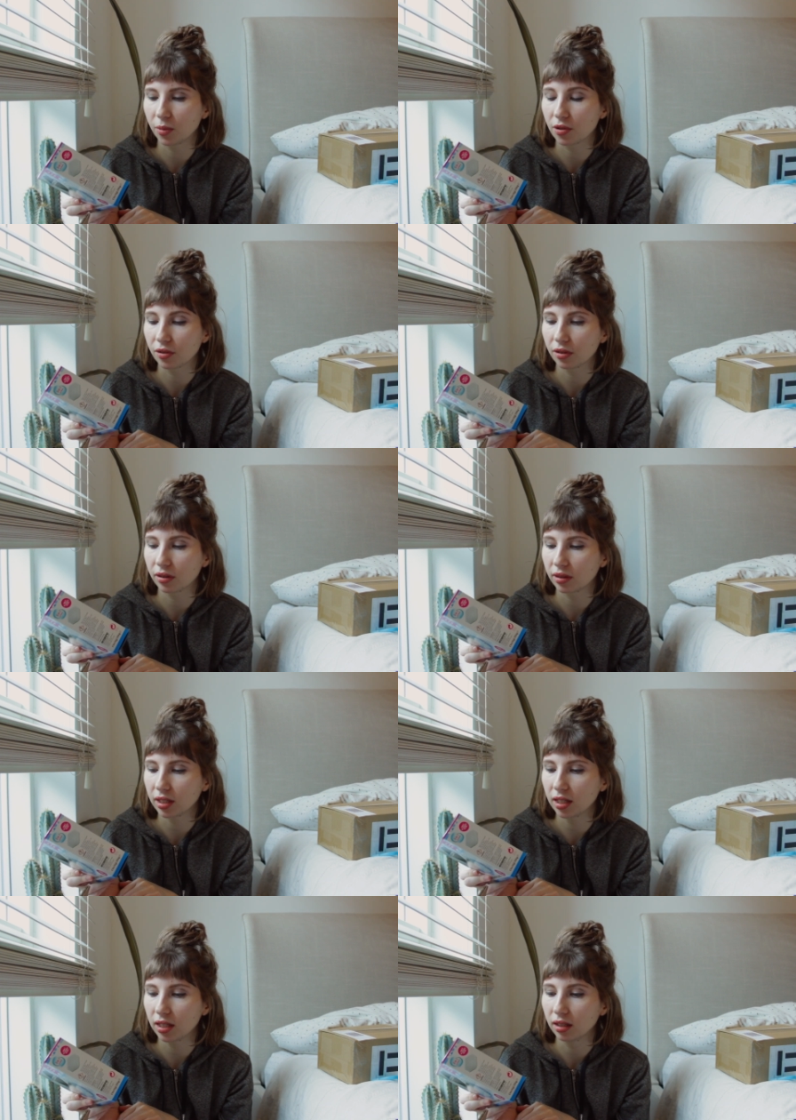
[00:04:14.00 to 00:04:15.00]
both
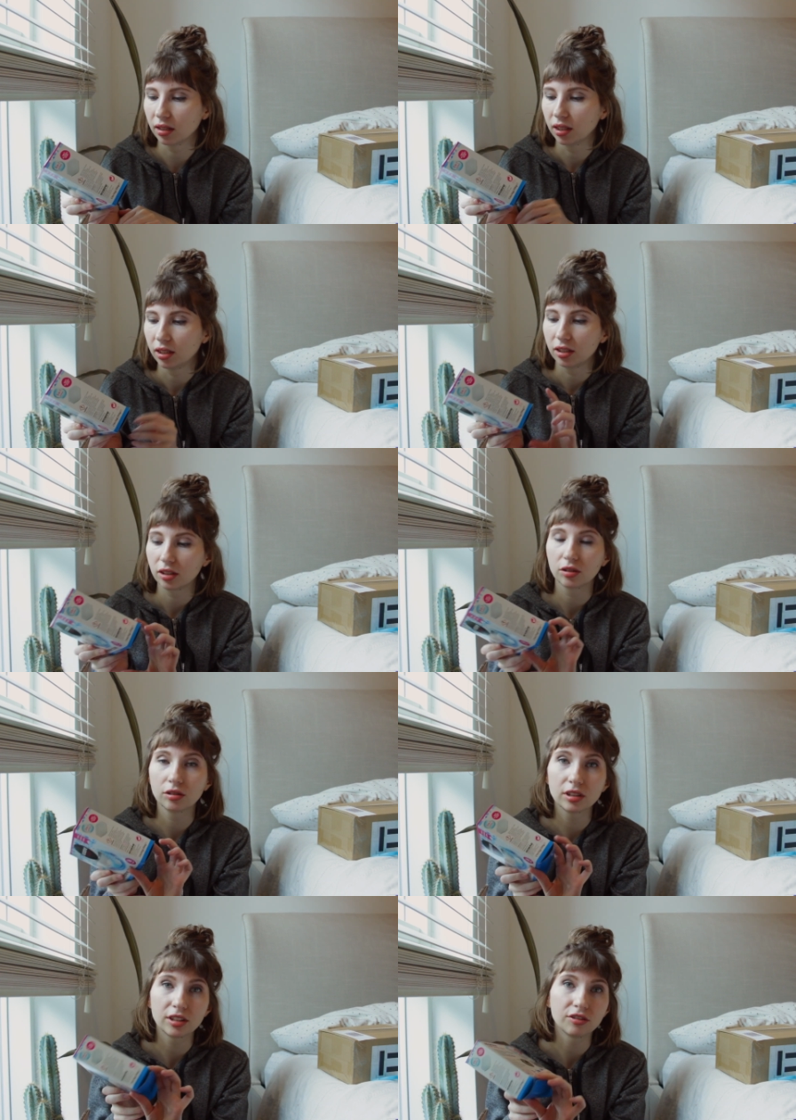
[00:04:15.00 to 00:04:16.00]
the
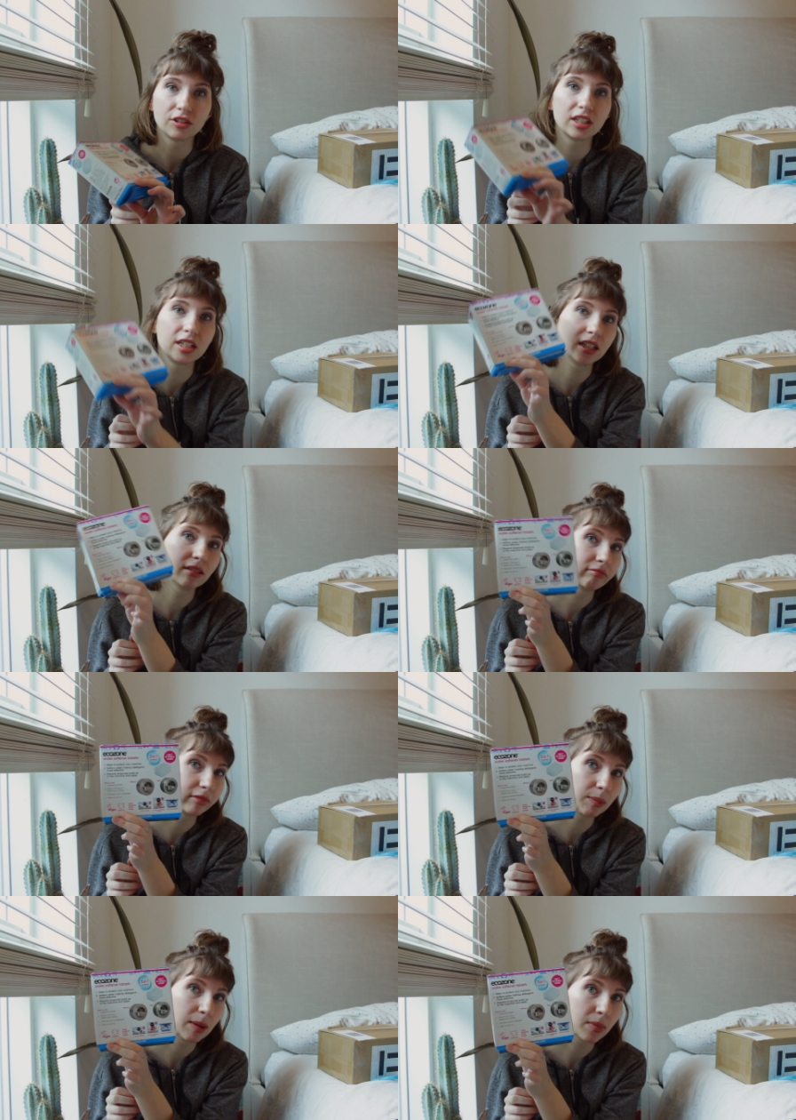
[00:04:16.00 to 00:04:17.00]
cruelty-free
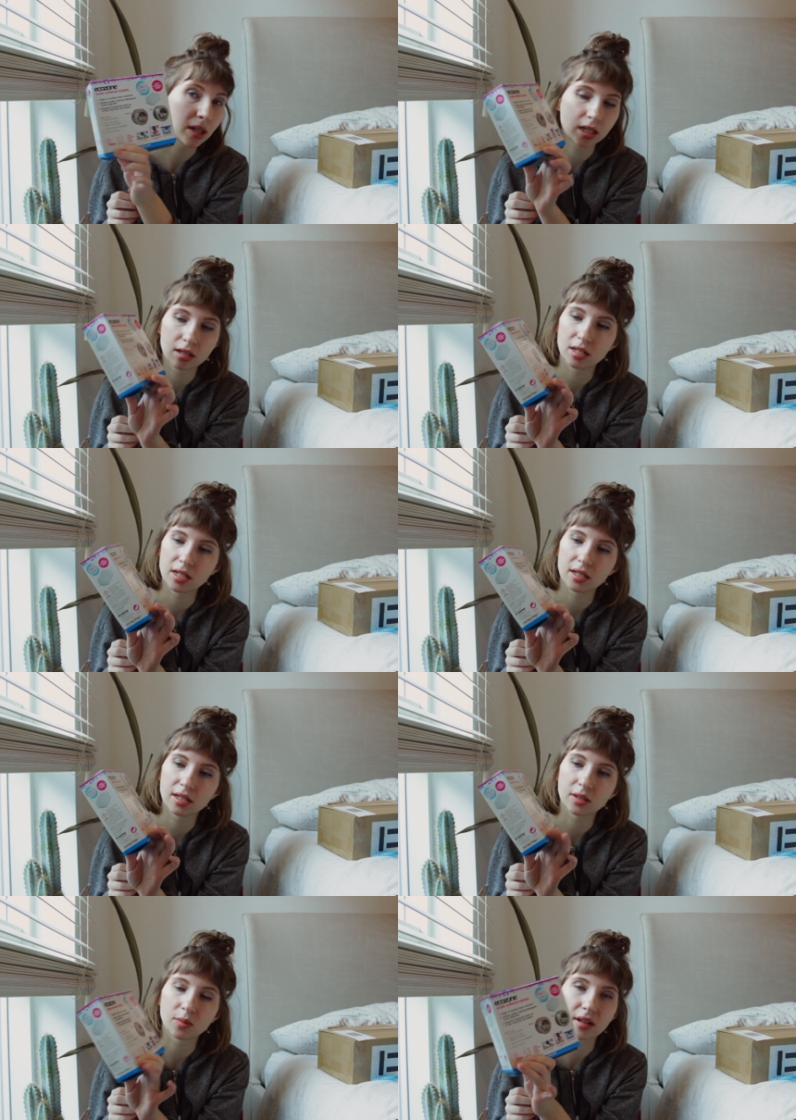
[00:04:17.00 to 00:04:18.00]
Leaping Buddy on it,
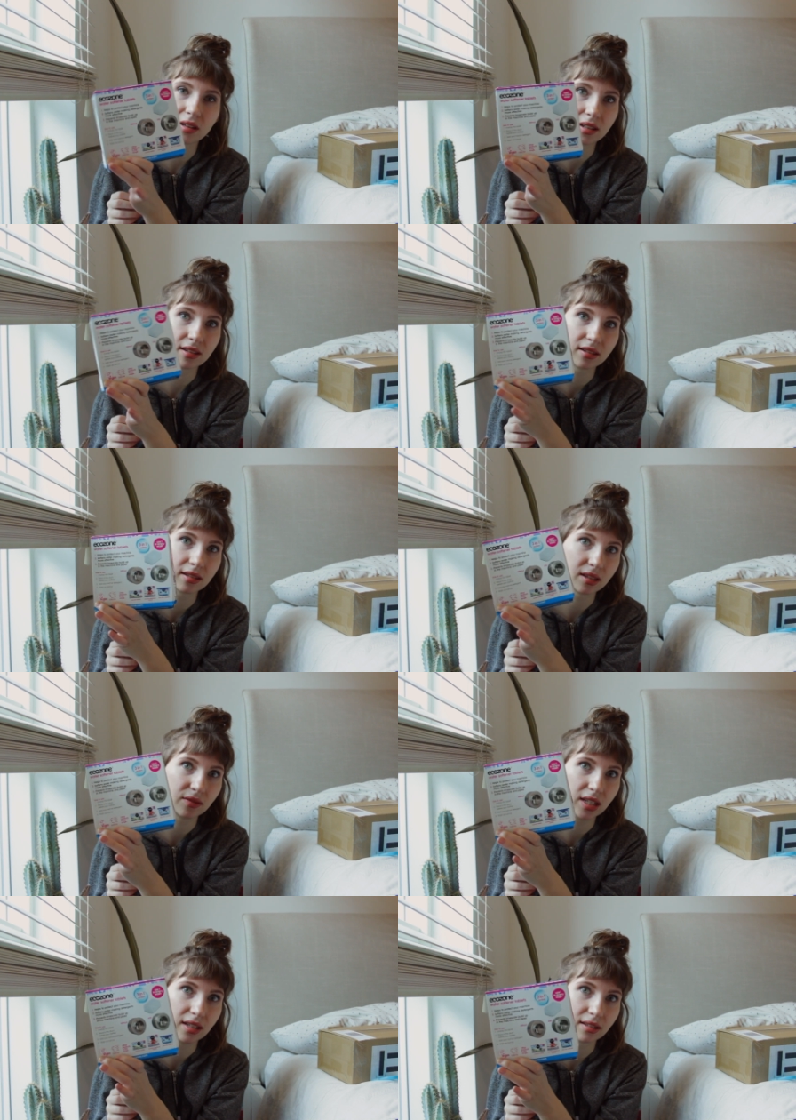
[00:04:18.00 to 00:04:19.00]
as well as the
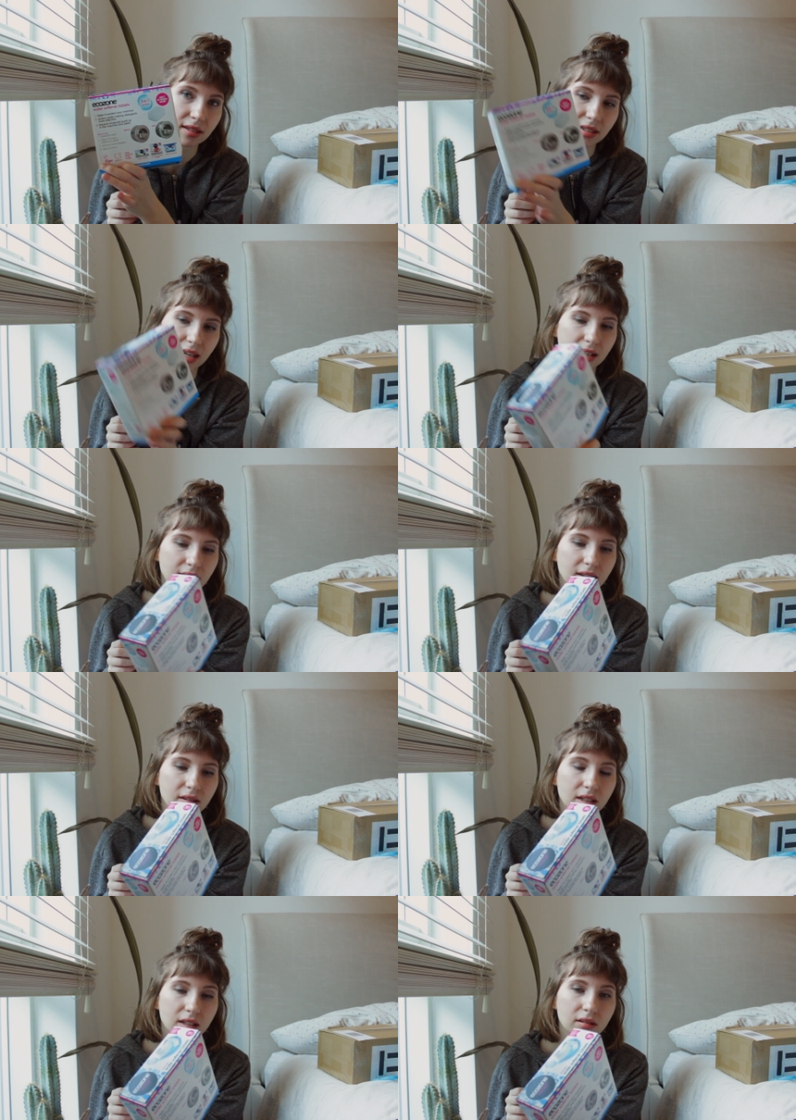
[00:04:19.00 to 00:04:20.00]
Vegan Society
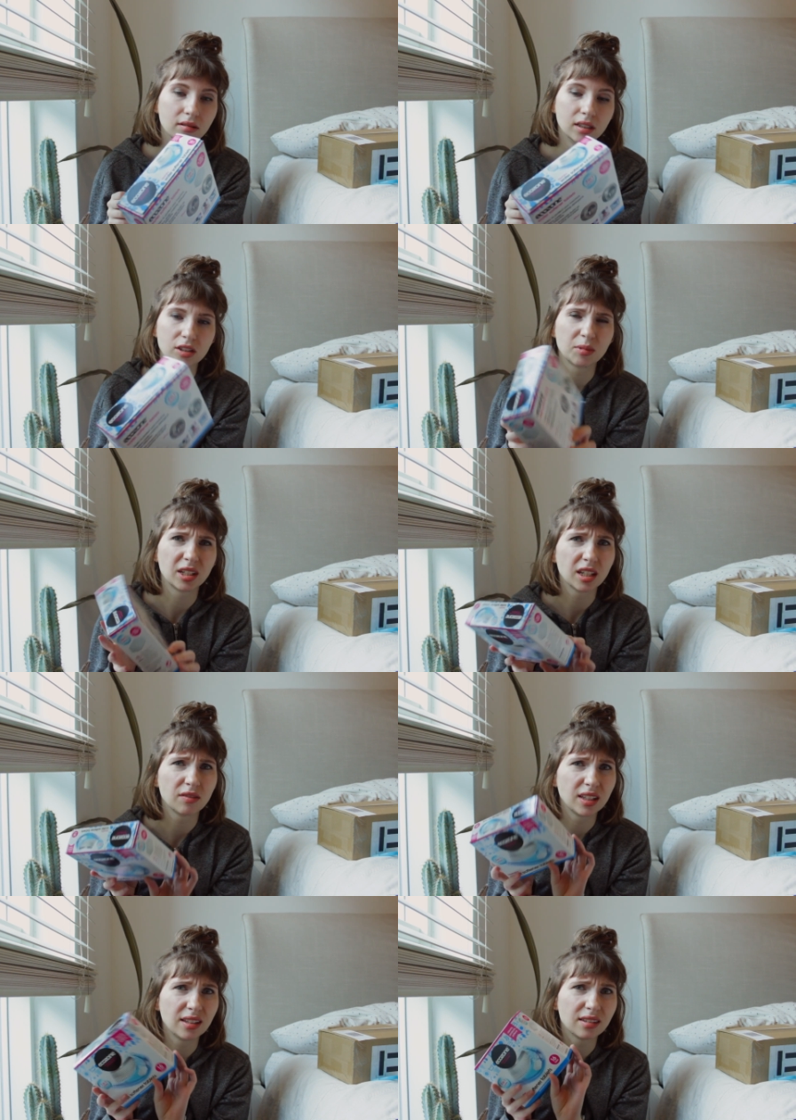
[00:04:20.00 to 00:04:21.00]
logo. So I'm gonna
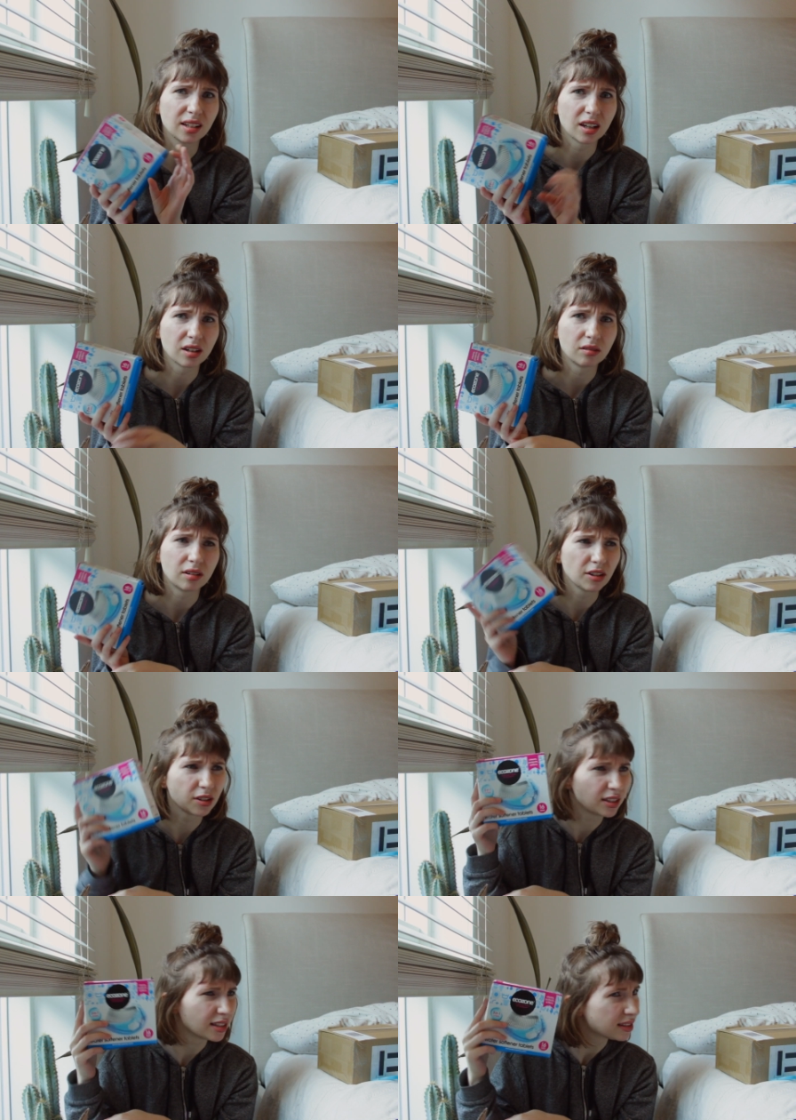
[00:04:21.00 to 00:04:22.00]
give these a go, although
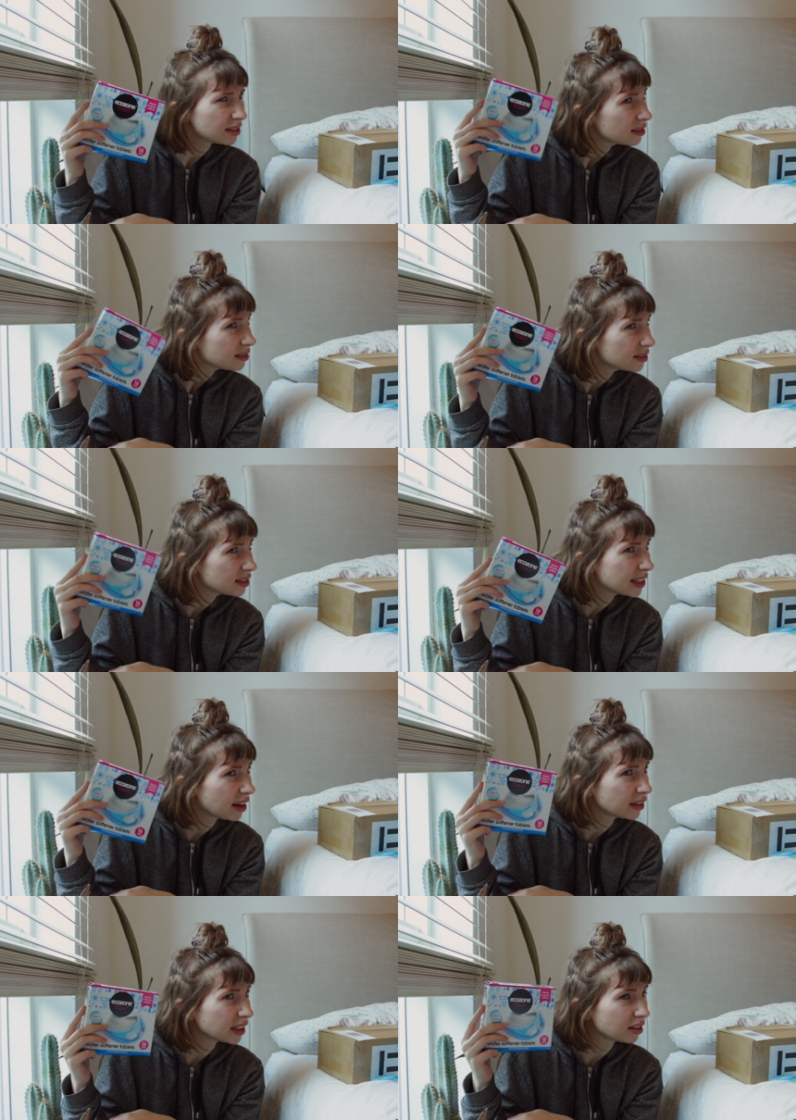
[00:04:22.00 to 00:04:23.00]
it does
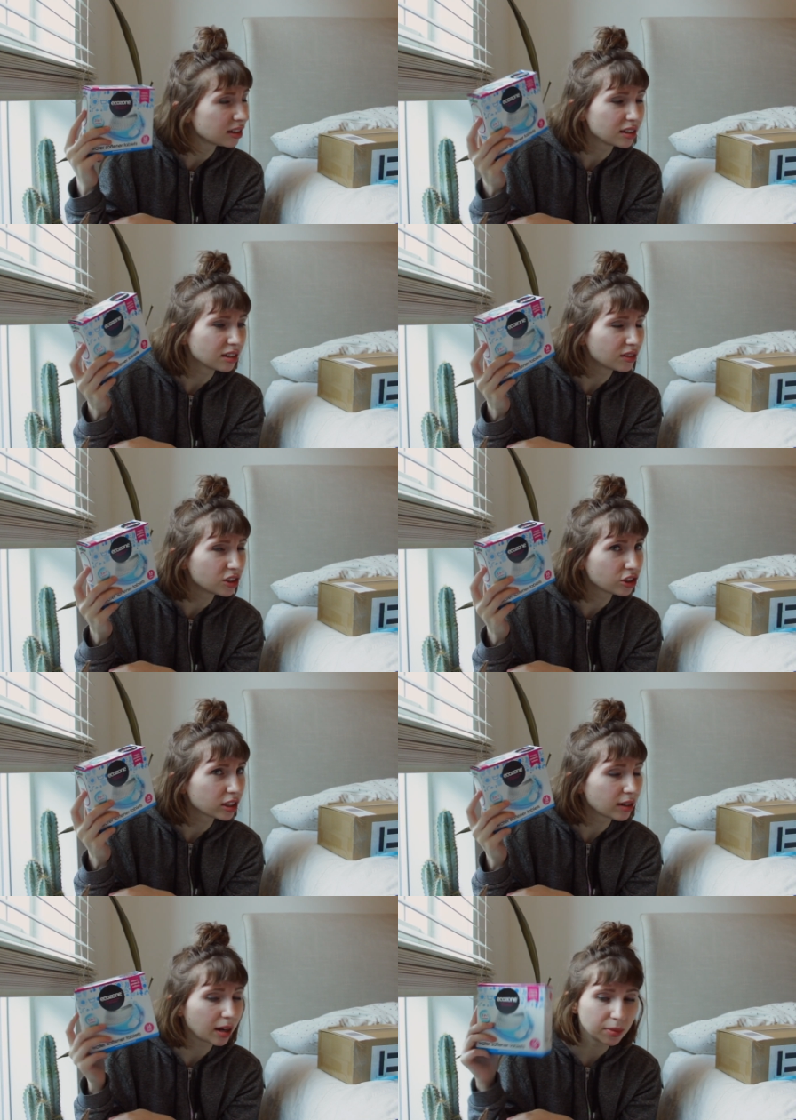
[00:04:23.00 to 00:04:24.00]
sound like they're
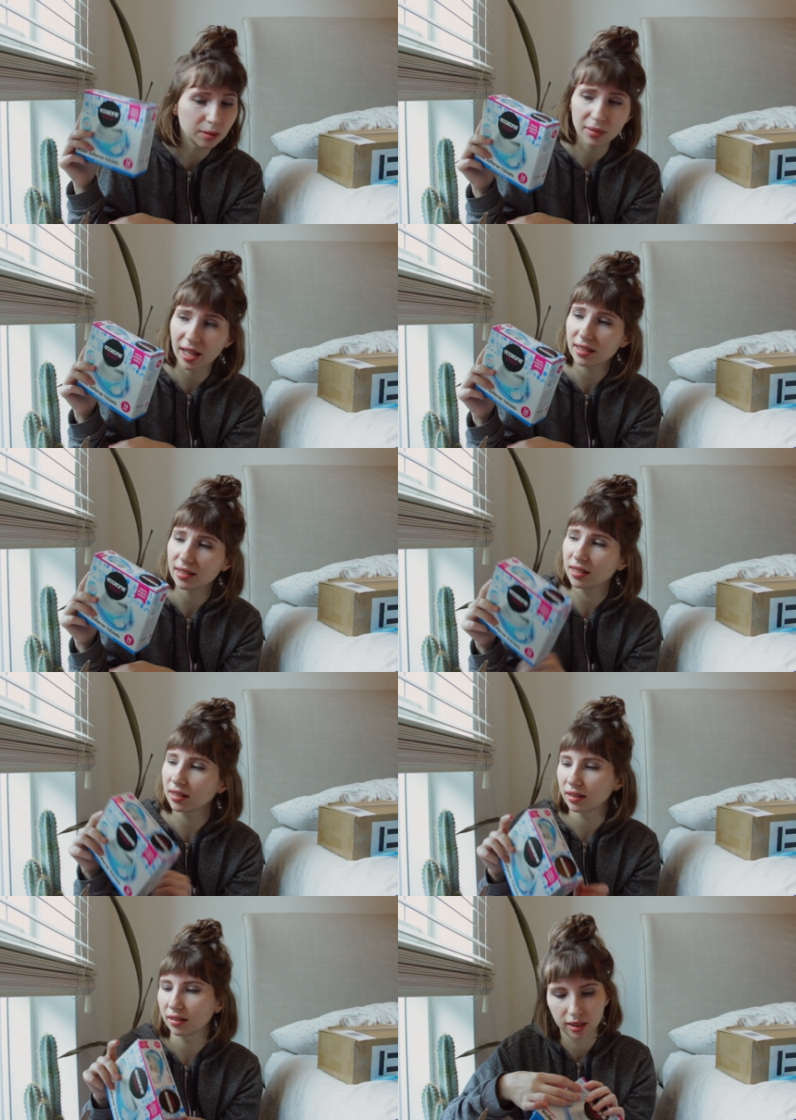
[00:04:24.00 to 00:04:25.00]
individually wrapped in plastic.